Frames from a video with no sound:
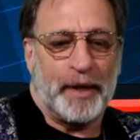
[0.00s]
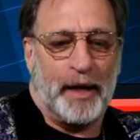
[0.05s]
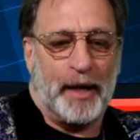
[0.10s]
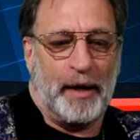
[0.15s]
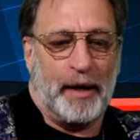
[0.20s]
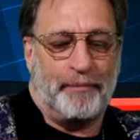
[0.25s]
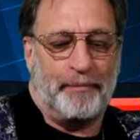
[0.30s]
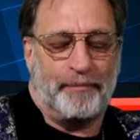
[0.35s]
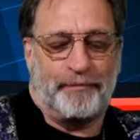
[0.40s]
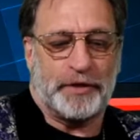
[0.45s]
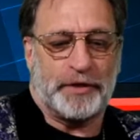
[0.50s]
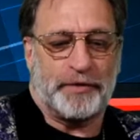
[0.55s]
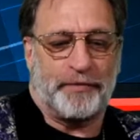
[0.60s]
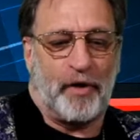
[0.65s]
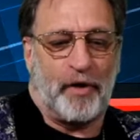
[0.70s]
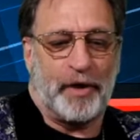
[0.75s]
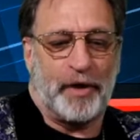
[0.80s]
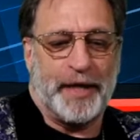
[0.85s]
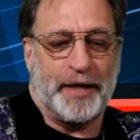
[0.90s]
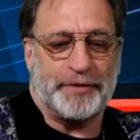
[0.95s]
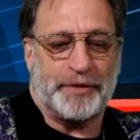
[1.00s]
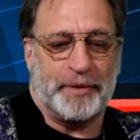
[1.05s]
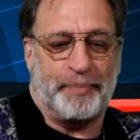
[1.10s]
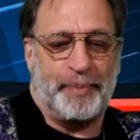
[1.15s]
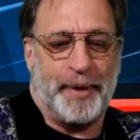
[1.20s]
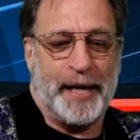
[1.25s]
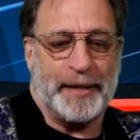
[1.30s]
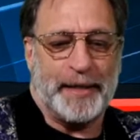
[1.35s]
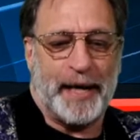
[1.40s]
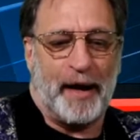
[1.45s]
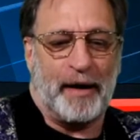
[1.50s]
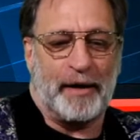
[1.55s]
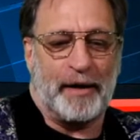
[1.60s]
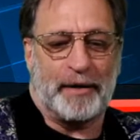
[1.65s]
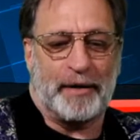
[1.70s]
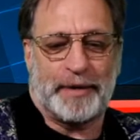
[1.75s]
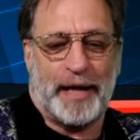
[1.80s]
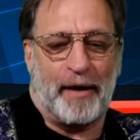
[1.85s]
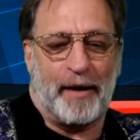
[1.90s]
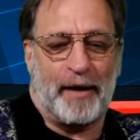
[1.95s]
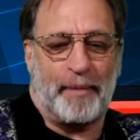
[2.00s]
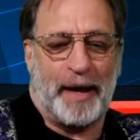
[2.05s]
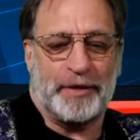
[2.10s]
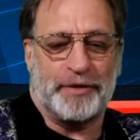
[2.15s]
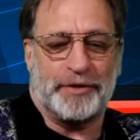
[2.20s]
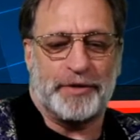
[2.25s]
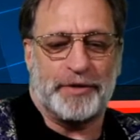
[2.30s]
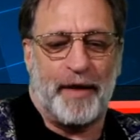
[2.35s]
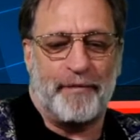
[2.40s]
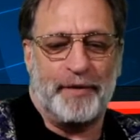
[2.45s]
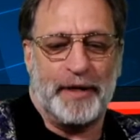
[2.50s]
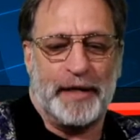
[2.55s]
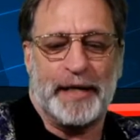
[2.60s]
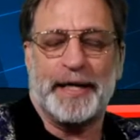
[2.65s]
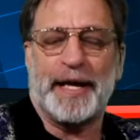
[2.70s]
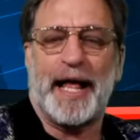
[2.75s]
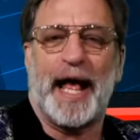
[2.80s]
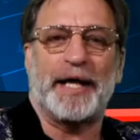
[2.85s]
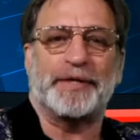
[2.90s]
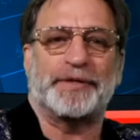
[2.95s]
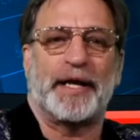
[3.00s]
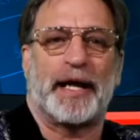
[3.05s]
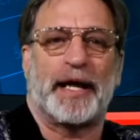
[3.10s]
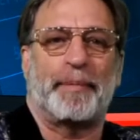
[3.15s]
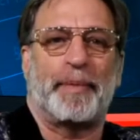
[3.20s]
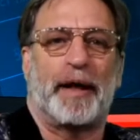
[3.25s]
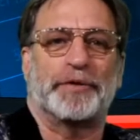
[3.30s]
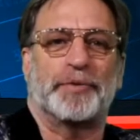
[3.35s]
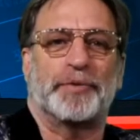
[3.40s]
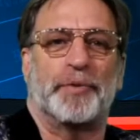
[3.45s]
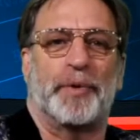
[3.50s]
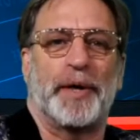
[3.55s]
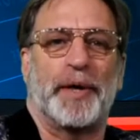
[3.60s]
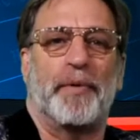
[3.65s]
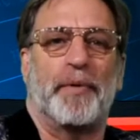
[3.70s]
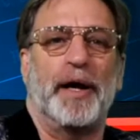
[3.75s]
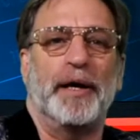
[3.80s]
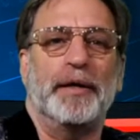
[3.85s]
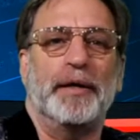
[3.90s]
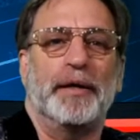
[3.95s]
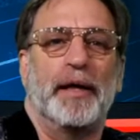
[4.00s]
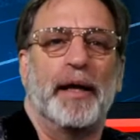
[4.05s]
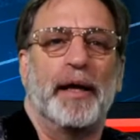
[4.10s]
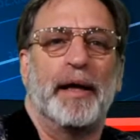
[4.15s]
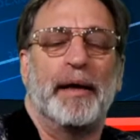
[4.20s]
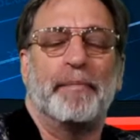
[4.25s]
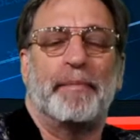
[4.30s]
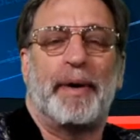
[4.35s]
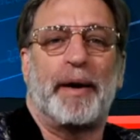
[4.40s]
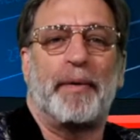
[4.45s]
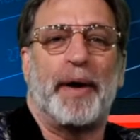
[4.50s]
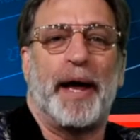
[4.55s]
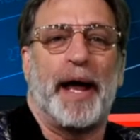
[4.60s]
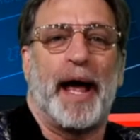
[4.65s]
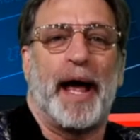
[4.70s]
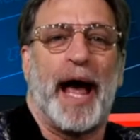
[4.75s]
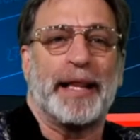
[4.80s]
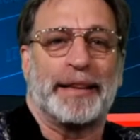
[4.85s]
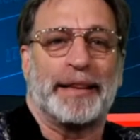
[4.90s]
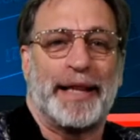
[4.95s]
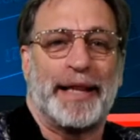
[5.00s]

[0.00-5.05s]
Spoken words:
first of all, the S&P down about 7 and the NASDAQ about 21. By the way, I like the